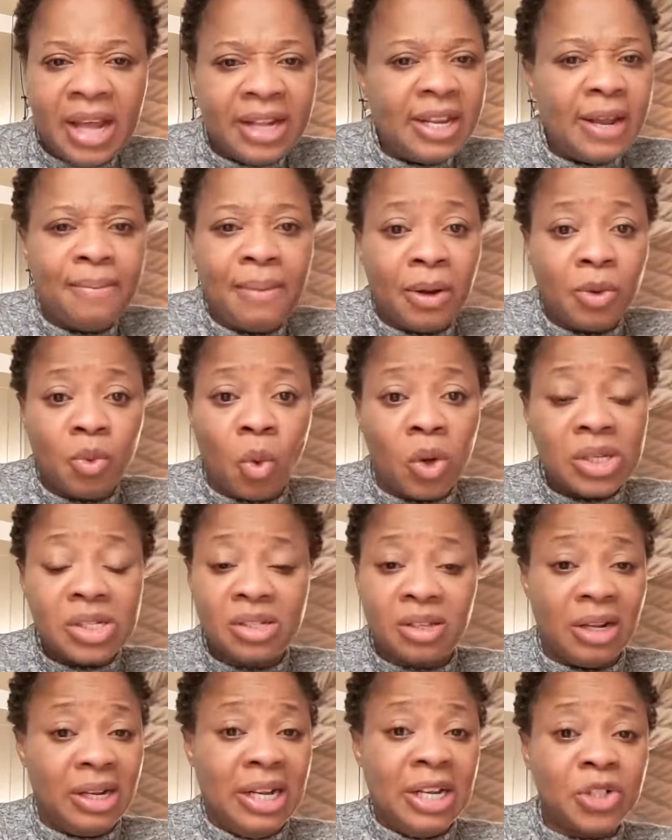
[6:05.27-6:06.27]
Naaman
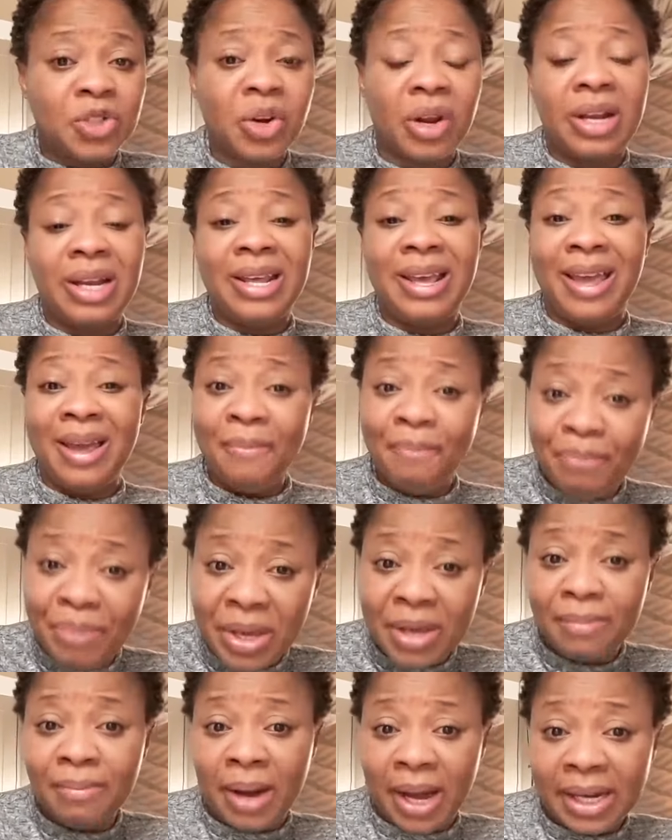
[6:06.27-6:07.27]
was literally a
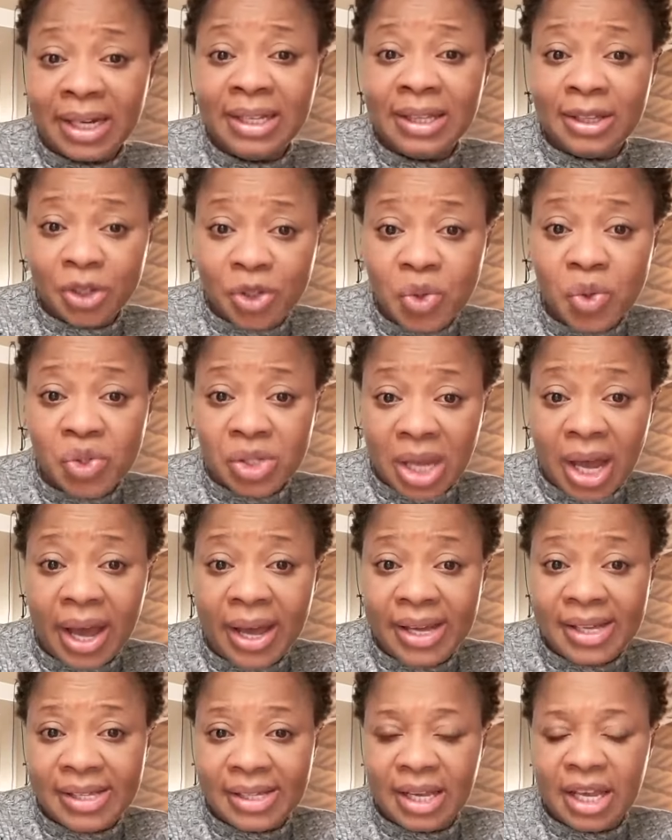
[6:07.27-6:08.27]
big man in the
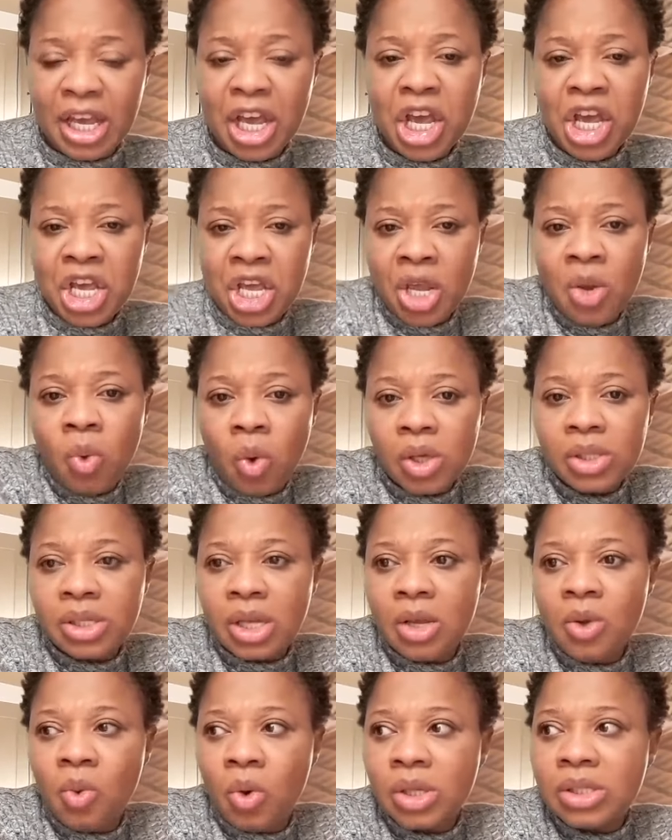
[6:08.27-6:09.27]
society. He
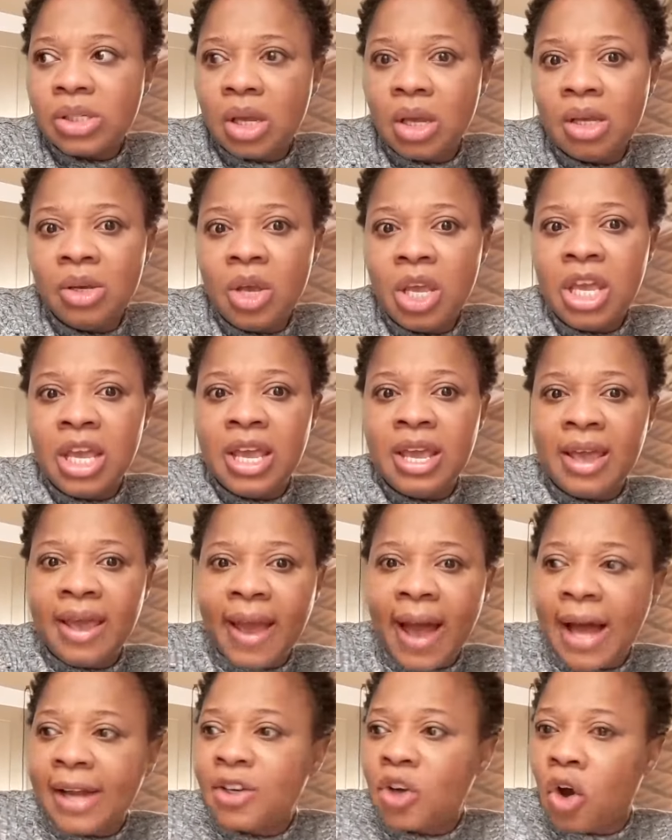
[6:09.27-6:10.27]
was, he was, he,
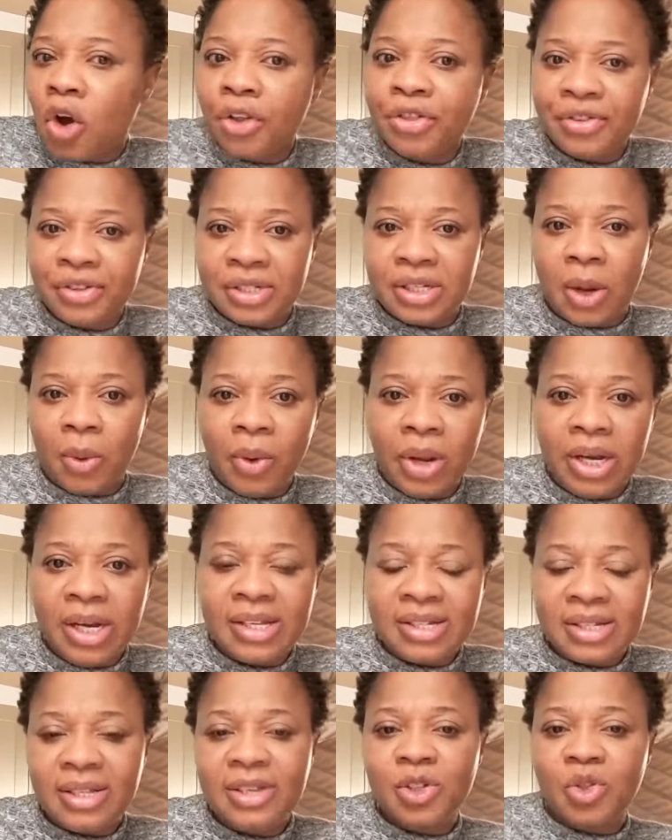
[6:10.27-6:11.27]
he had others that were
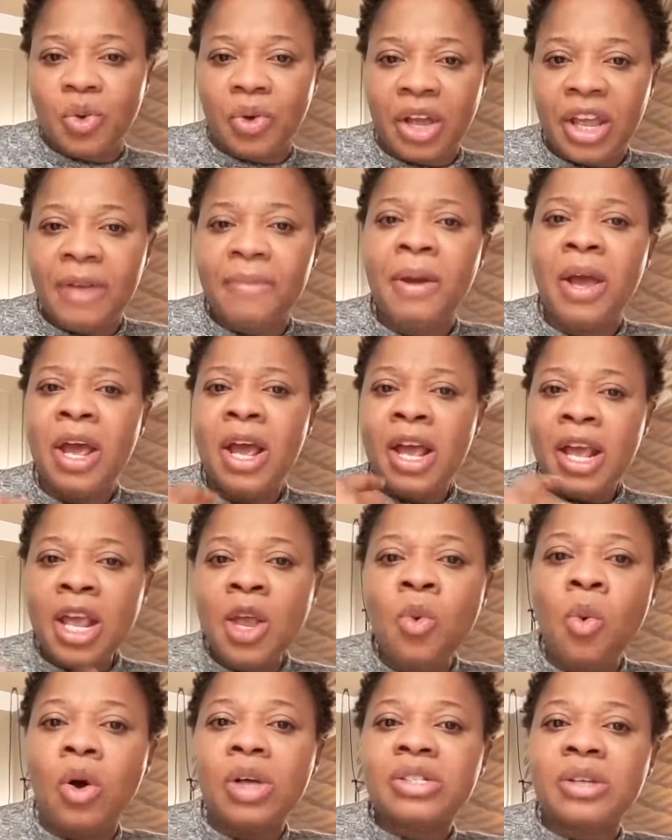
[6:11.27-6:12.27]
listening to him.
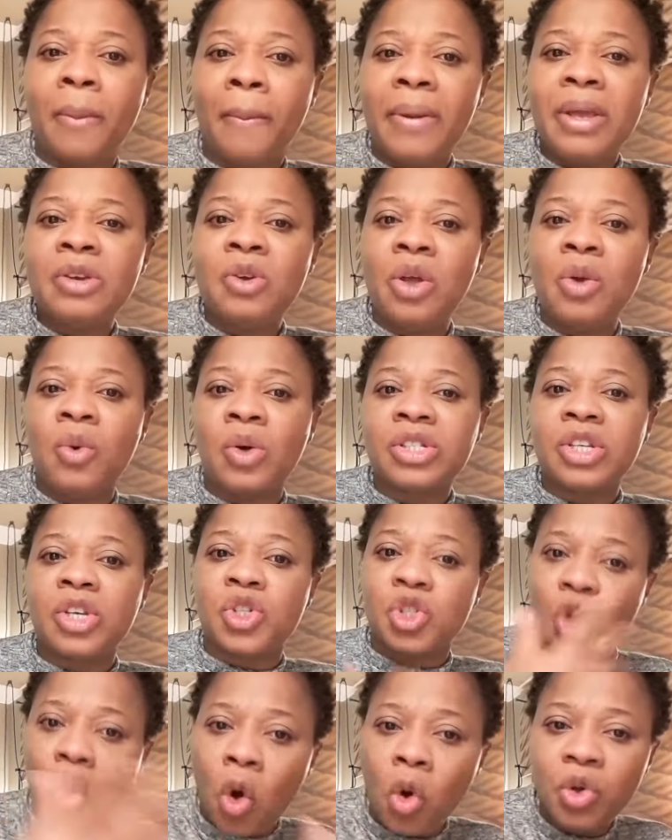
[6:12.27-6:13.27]
He was a, he, he was a
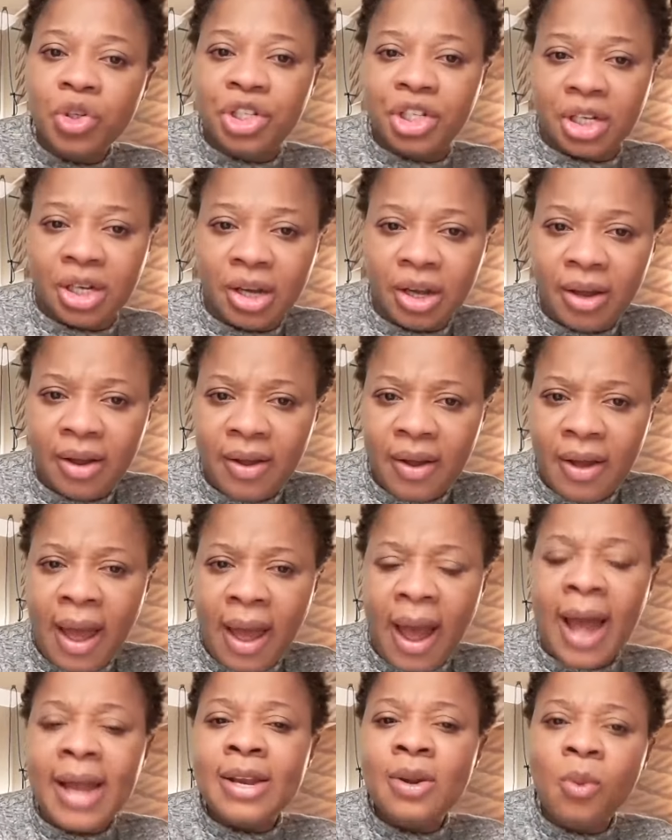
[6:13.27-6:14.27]
soldier,
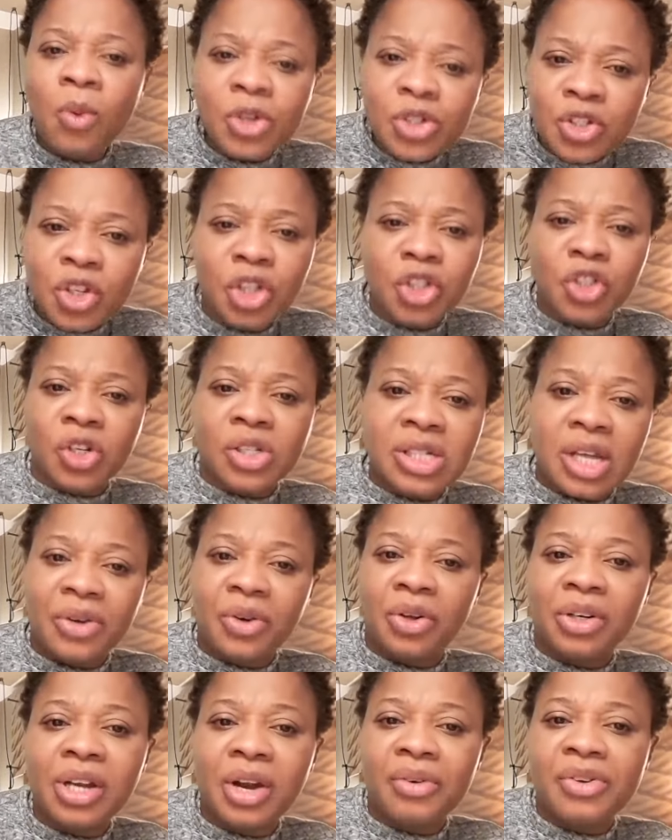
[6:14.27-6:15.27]
and he was not just an
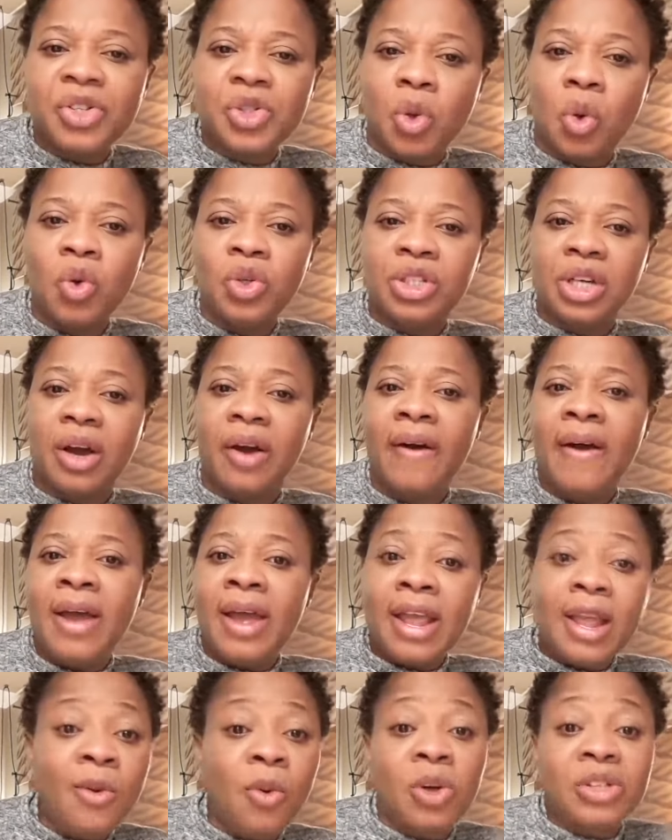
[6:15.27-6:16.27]
ordinary soldier.
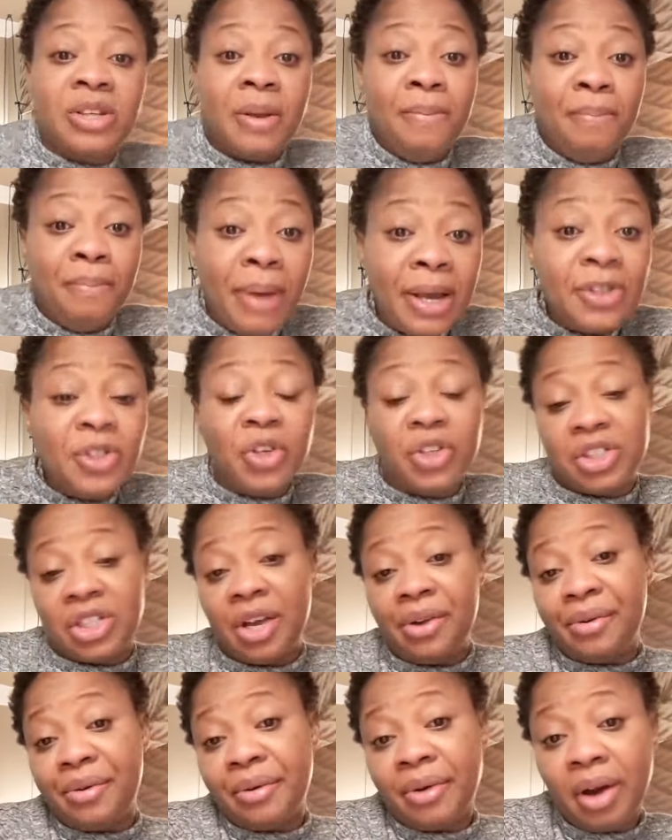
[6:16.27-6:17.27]
He was a major
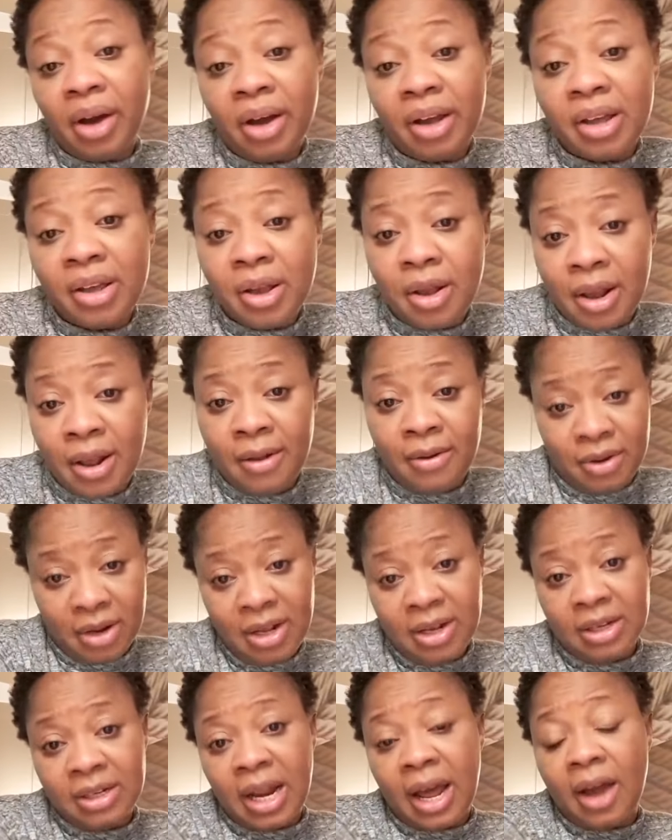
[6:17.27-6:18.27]
general in,
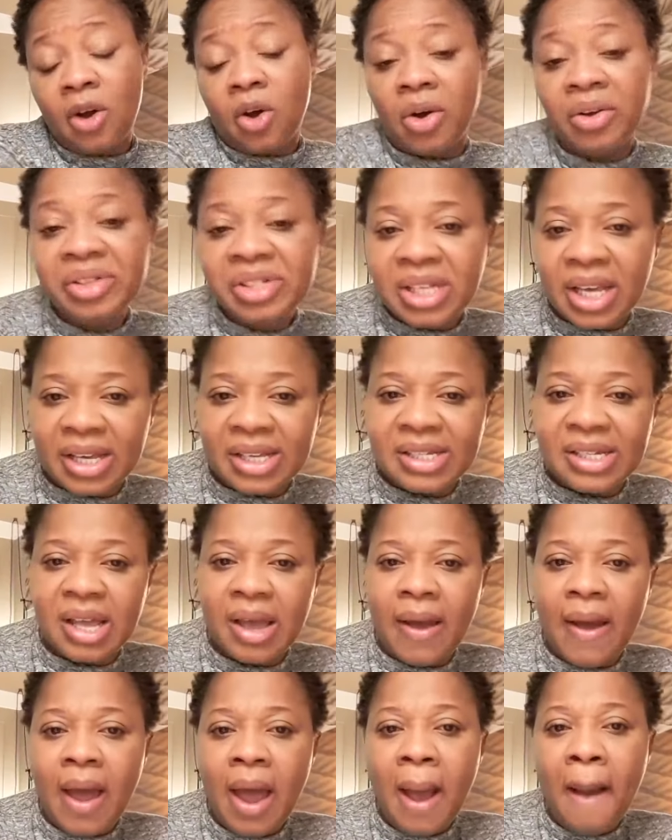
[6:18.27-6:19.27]
in that context.